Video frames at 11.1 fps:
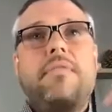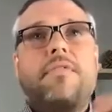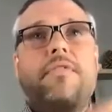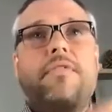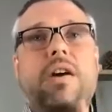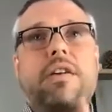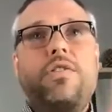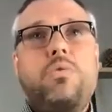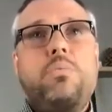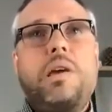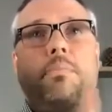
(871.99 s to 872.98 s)
very few
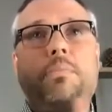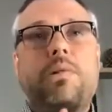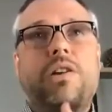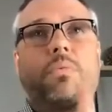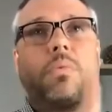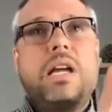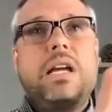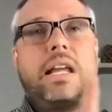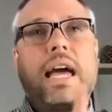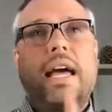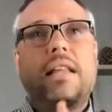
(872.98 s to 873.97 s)
people can read
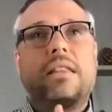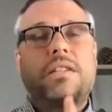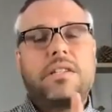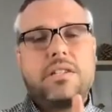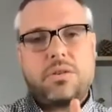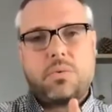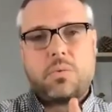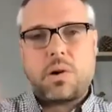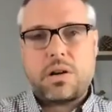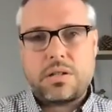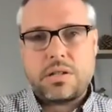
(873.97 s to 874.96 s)
and listen to
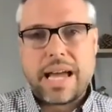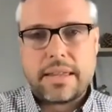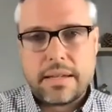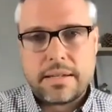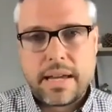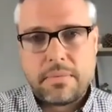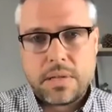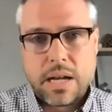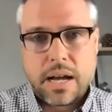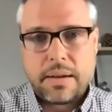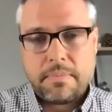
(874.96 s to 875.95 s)
words at the same
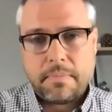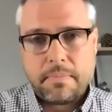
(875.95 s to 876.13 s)
time.